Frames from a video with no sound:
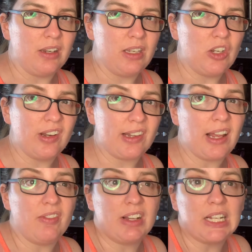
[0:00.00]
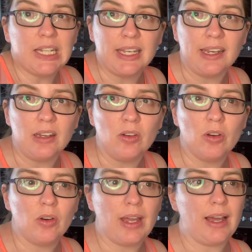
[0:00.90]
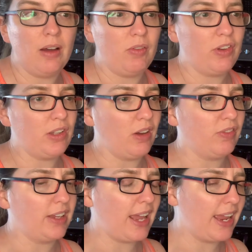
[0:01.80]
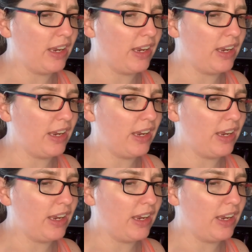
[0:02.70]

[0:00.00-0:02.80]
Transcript: You just have clean. You don't have stuff cake.